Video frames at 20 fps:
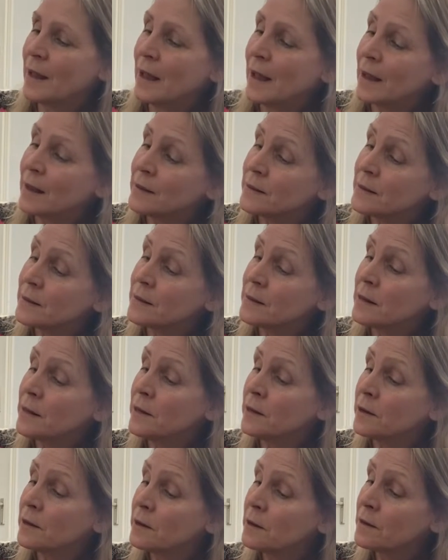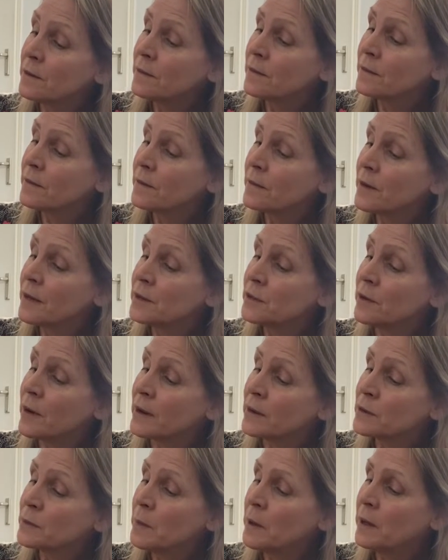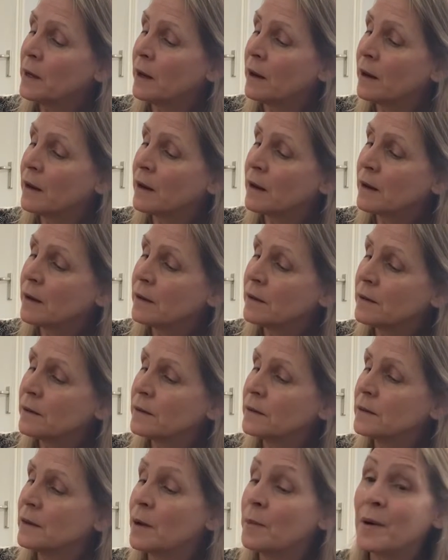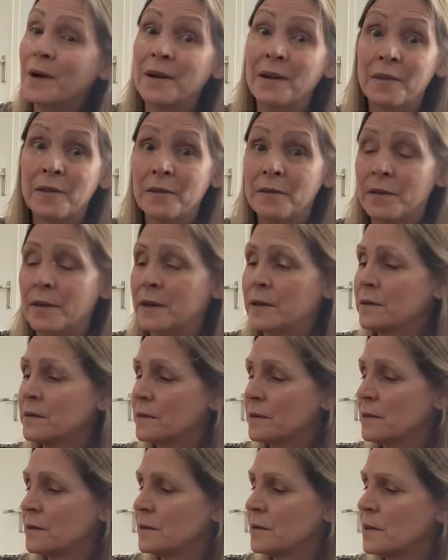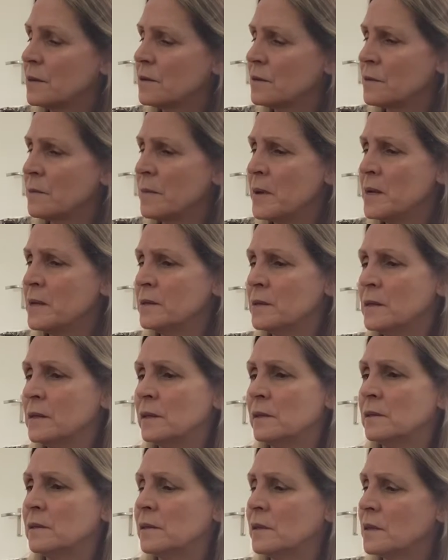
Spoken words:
And cedar attracts money, among other things. Cedar's amazing.